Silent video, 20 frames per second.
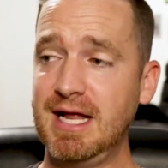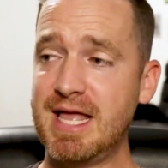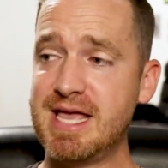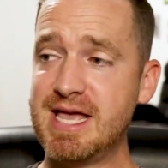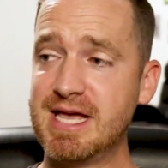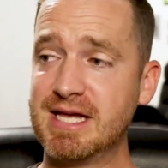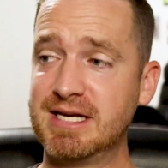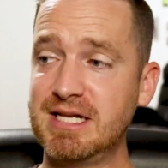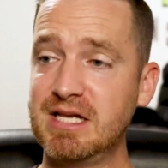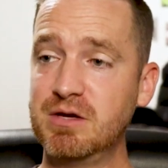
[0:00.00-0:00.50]

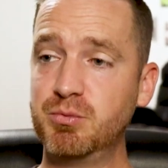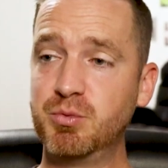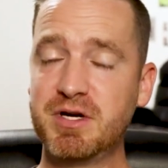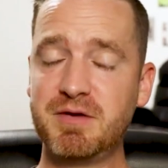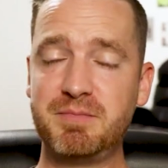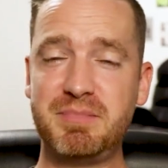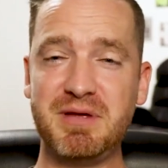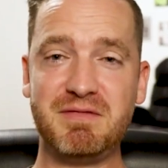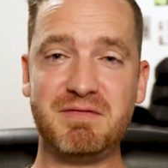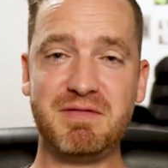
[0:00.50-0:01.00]
And it would
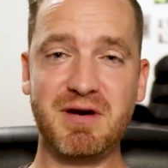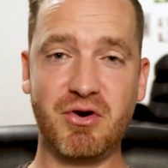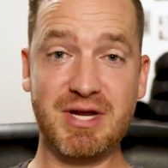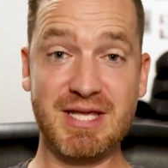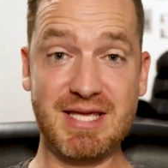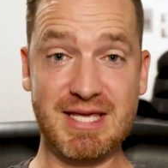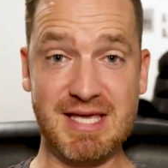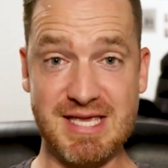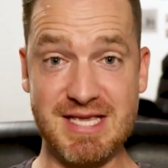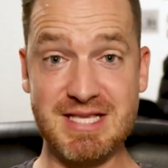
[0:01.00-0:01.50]
have been
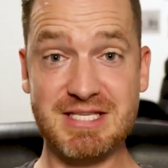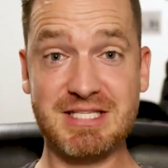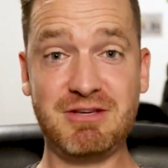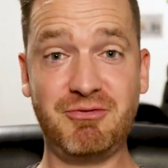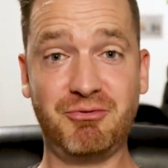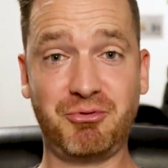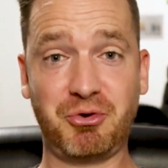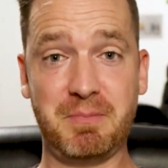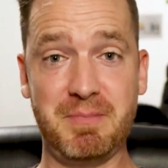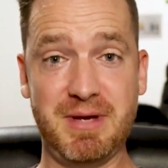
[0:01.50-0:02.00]
very easy
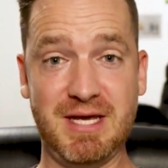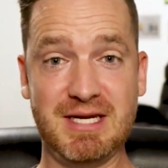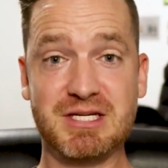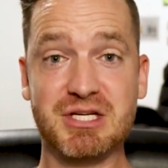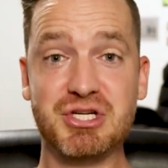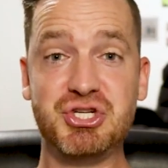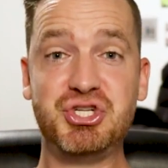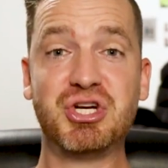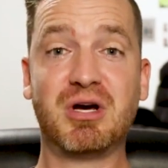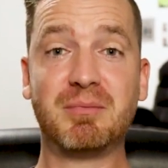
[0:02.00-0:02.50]
for me
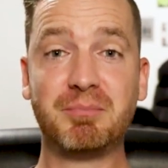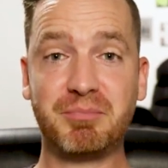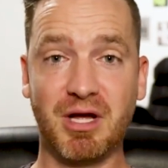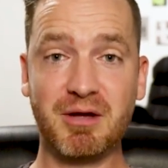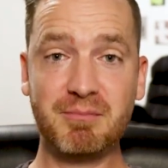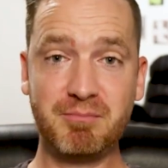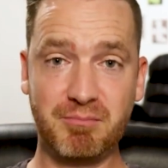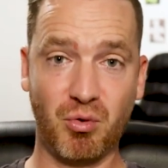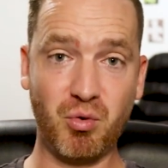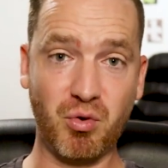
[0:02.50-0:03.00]
to jump
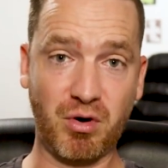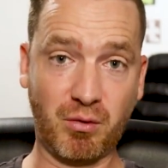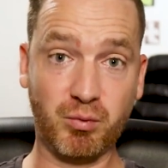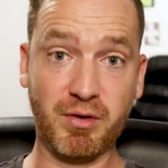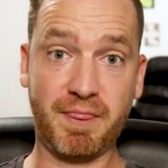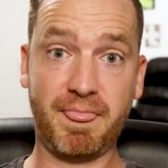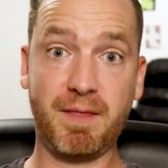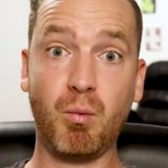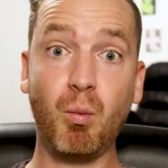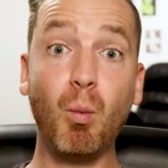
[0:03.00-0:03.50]
on board
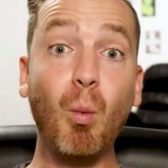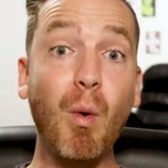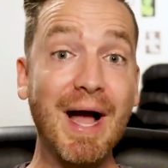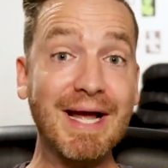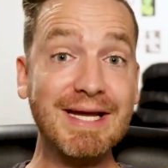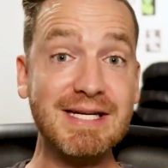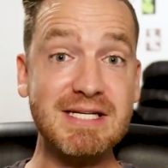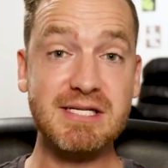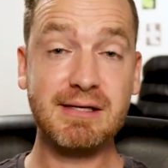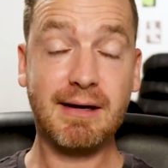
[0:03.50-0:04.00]
with the
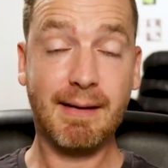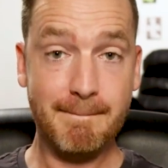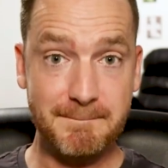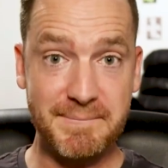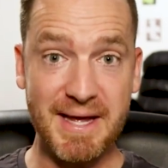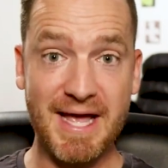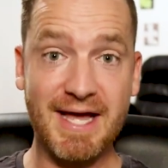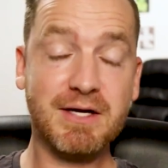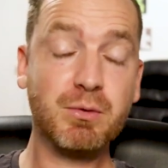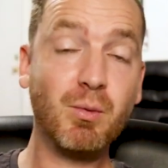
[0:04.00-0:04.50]
white
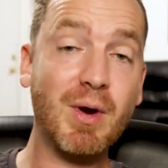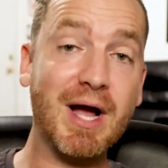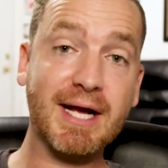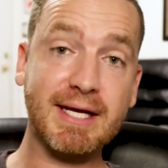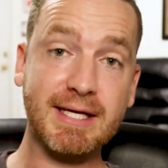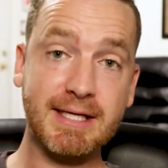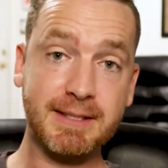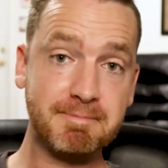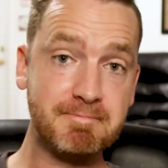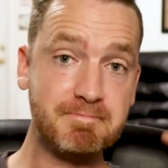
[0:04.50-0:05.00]

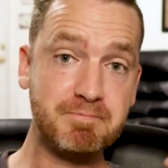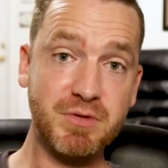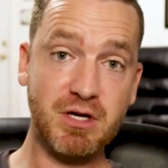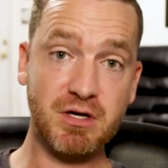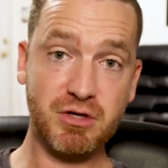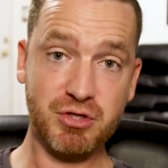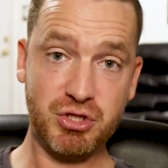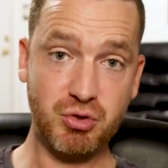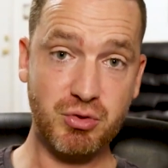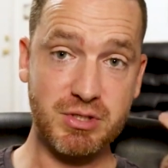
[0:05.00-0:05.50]
bandwagon. You
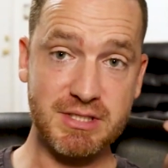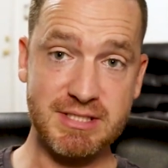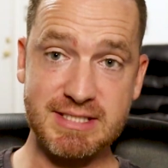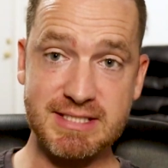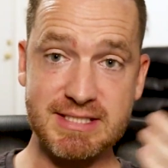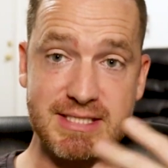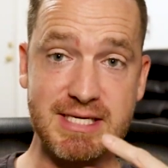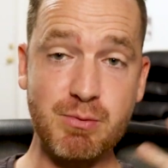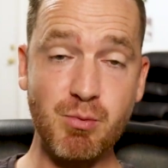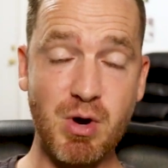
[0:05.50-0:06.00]
know, you can
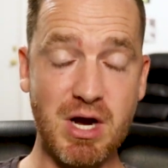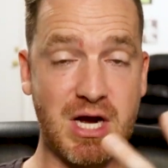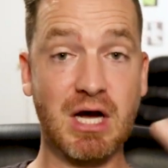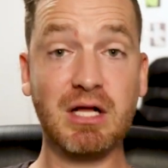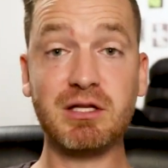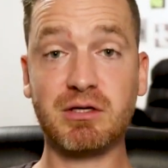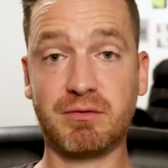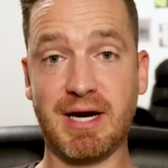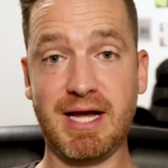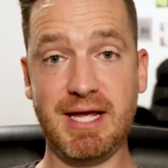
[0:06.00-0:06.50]
see what
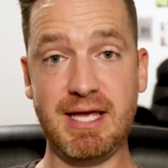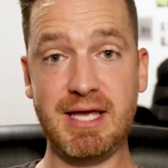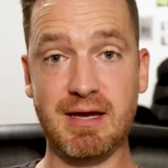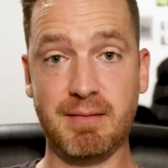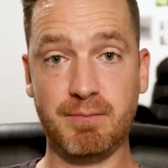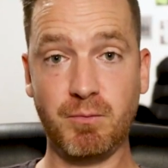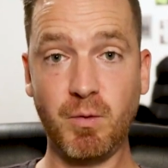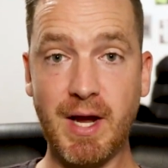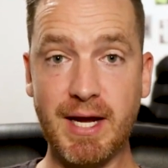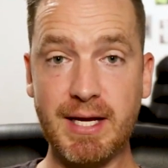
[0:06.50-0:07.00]
color I
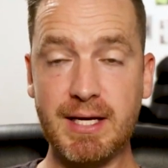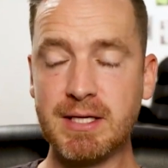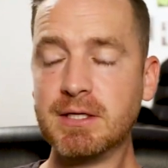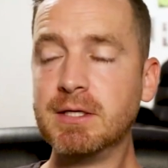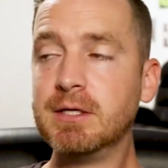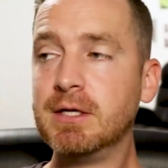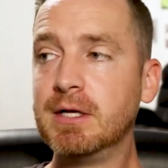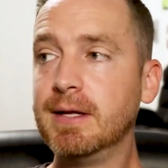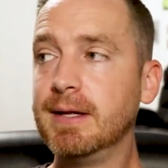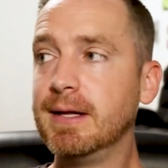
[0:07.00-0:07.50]
am, right?
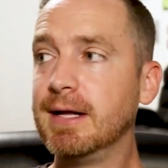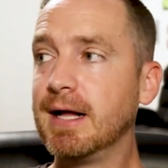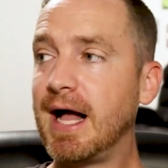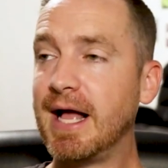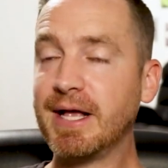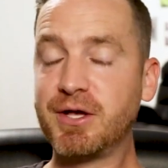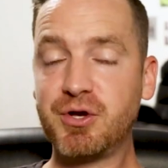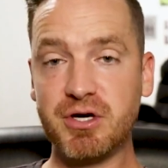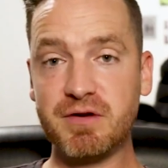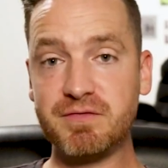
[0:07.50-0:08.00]

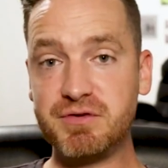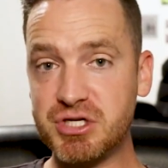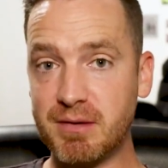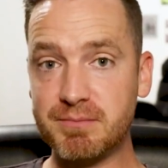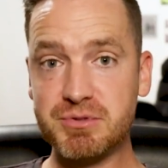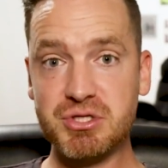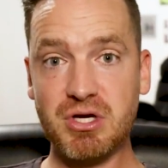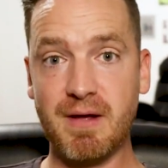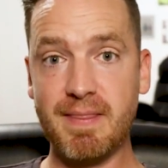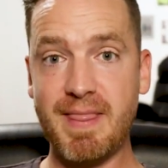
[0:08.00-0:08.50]
I could have
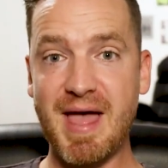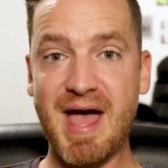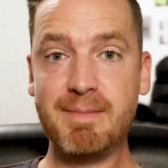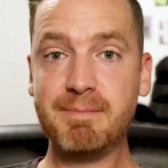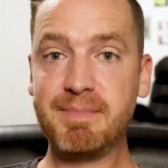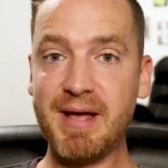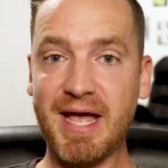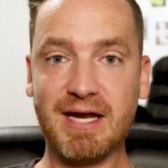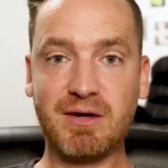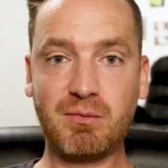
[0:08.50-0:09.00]
jumped on
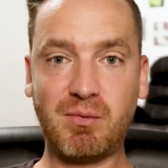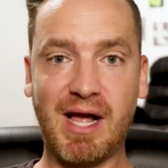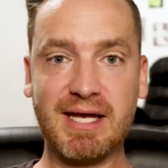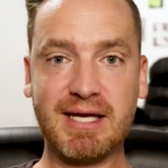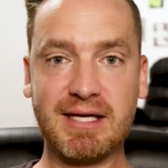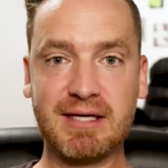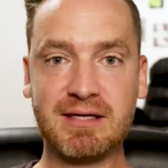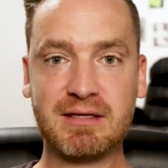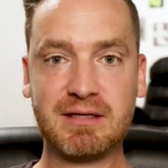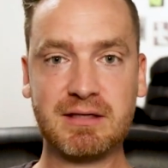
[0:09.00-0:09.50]
that
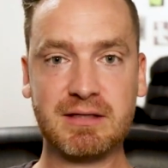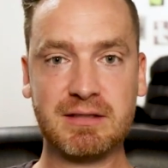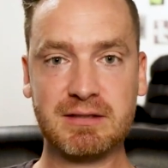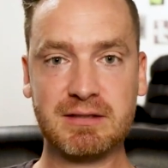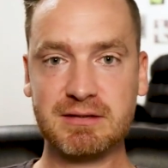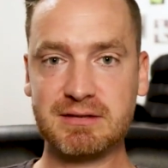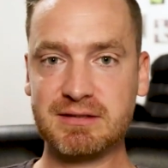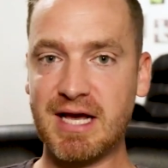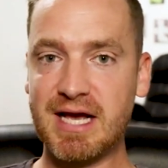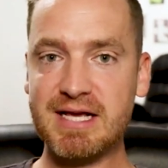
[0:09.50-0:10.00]
bandwagon.
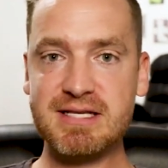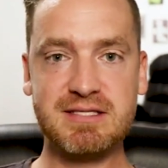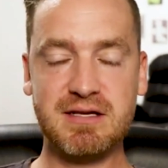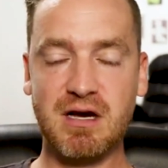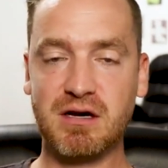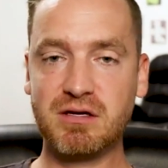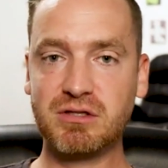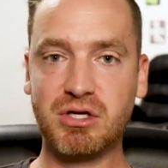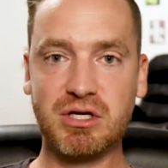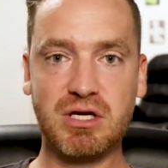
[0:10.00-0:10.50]
Nice
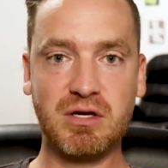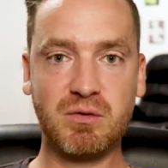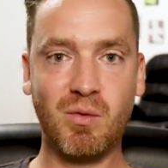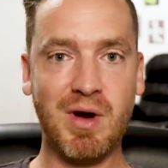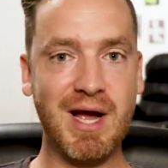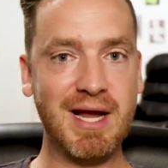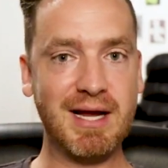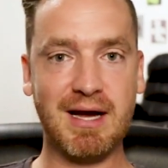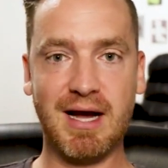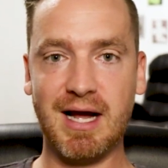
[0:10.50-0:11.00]
young looking
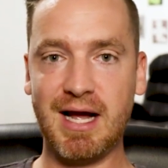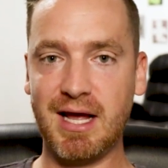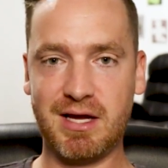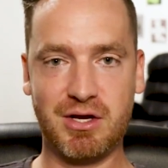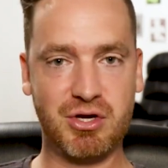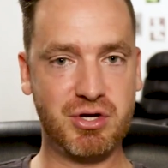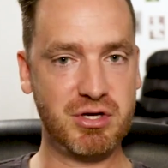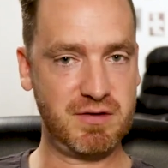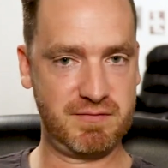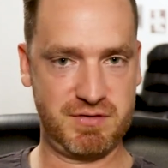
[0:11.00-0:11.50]
white guy
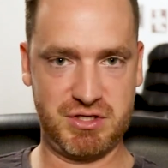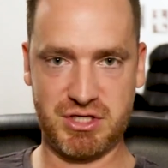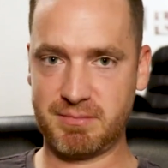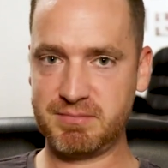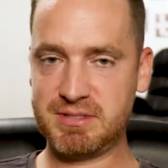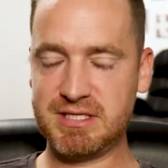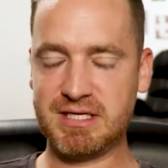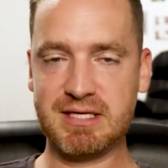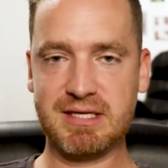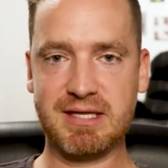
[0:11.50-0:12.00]
could have
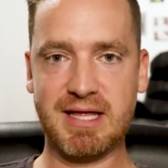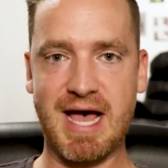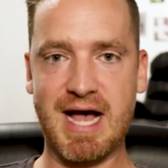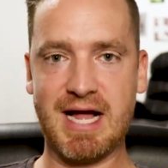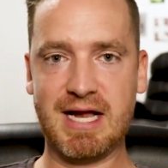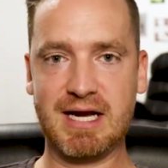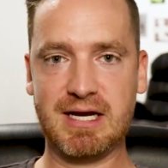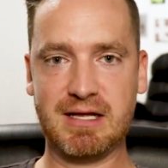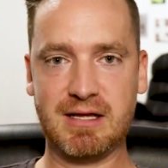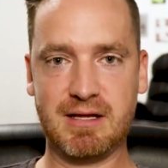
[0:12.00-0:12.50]
jumped into
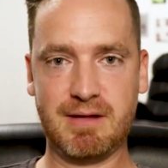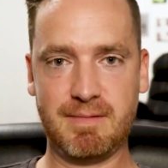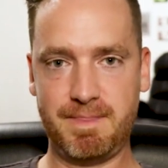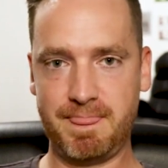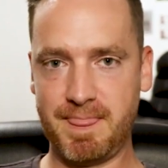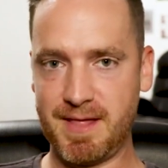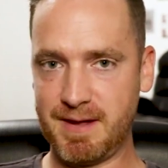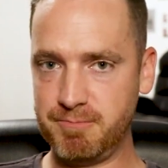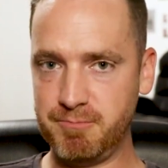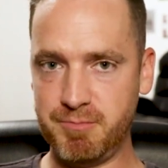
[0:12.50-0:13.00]
that
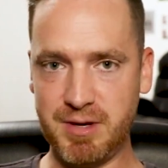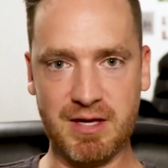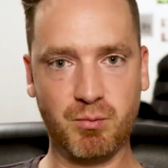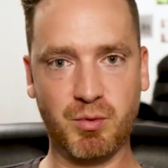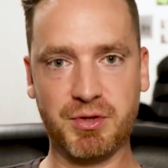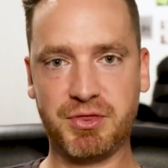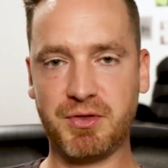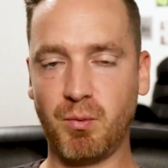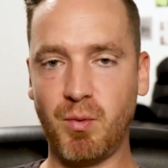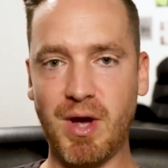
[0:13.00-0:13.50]
and been
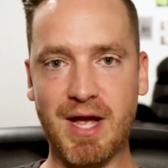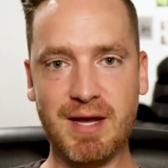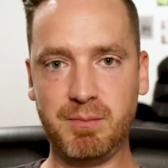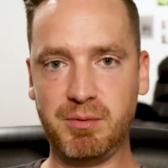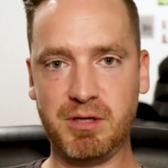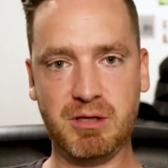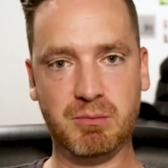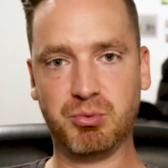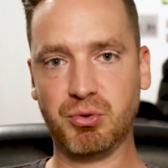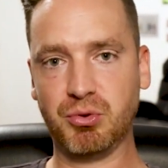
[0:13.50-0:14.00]
with the white
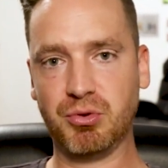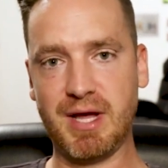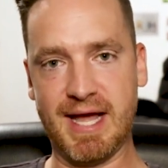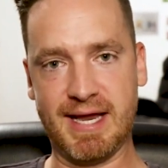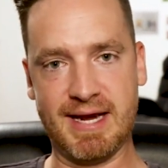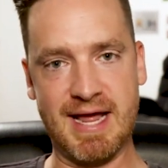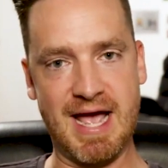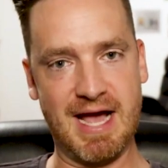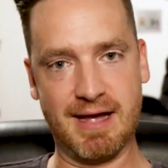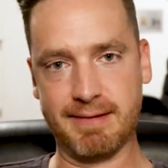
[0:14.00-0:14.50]
people
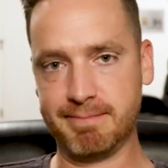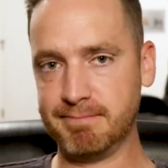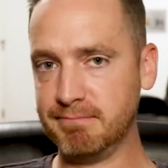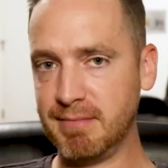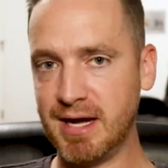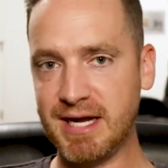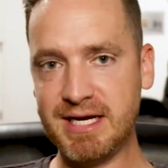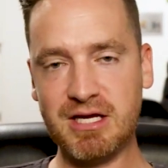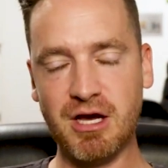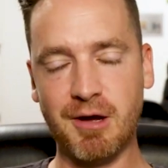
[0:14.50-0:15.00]
and had
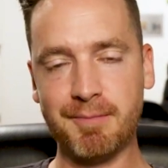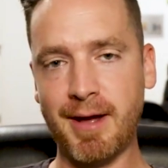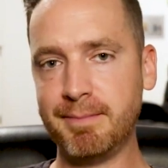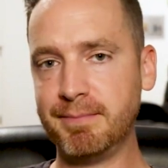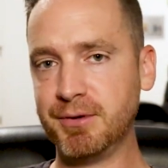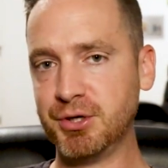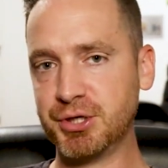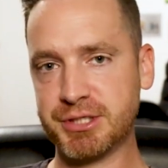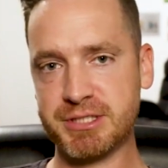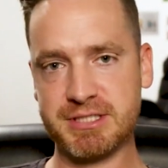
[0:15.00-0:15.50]
money on my
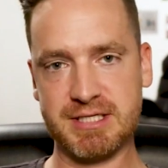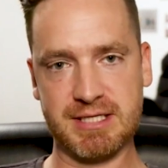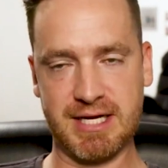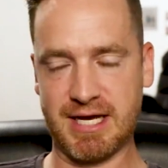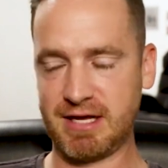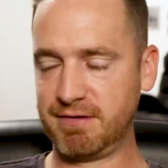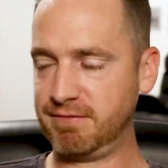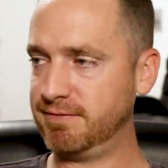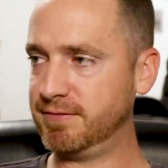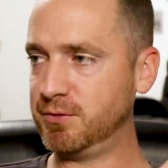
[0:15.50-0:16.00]
books and
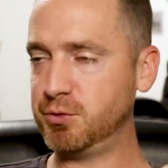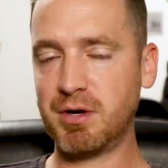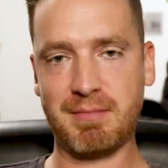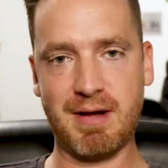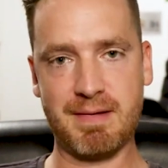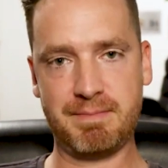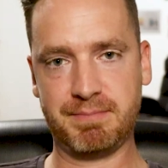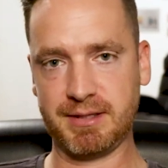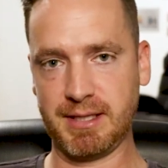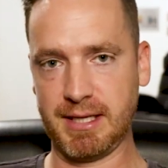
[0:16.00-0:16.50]
had food on
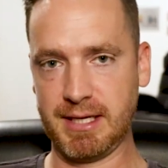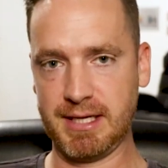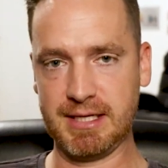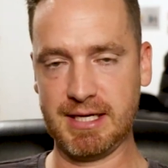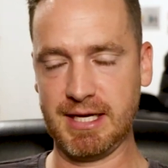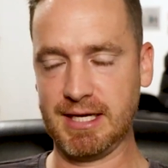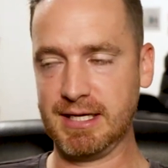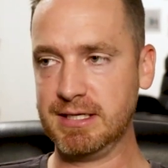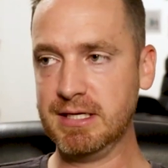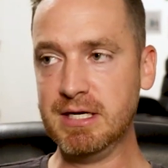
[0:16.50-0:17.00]
my plate
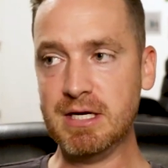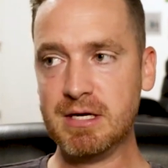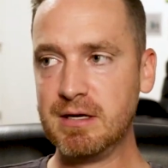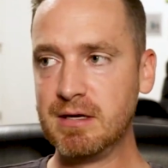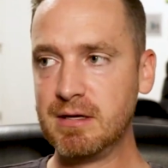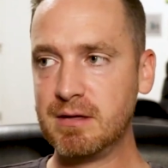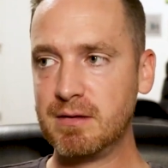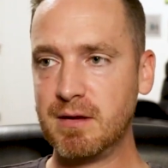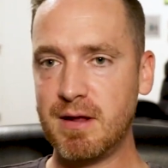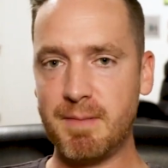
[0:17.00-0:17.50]
and
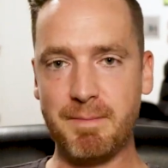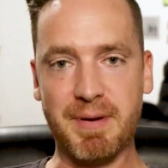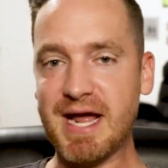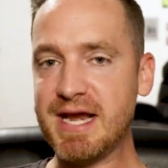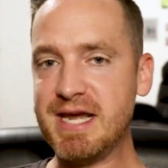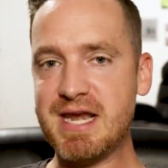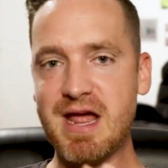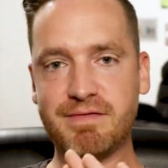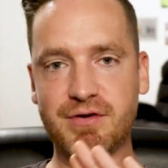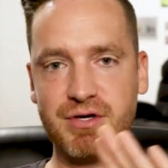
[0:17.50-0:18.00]
but
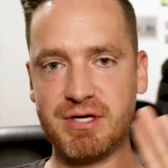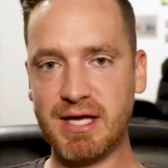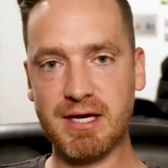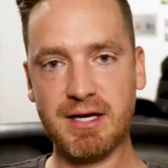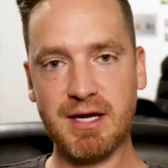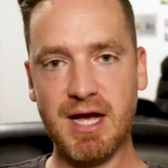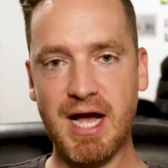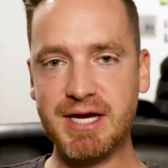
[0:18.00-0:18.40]
I never did.